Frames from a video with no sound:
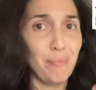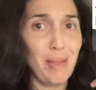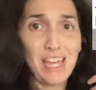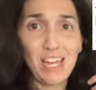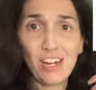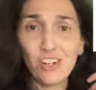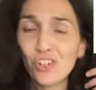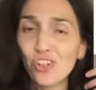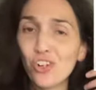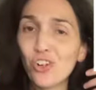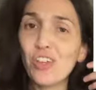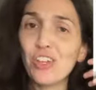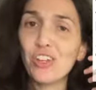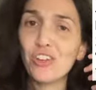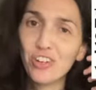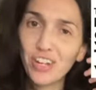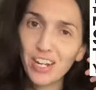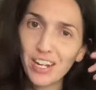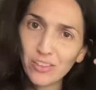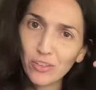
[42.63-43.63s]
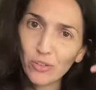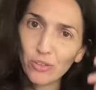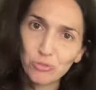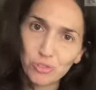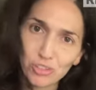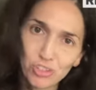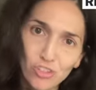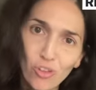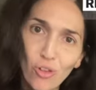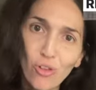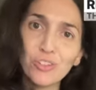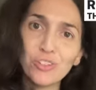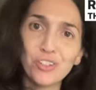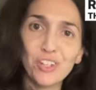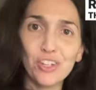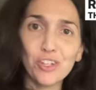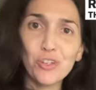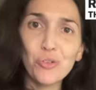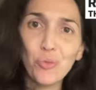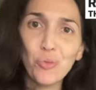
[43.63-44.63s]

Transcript: making sure that you're getting those results that you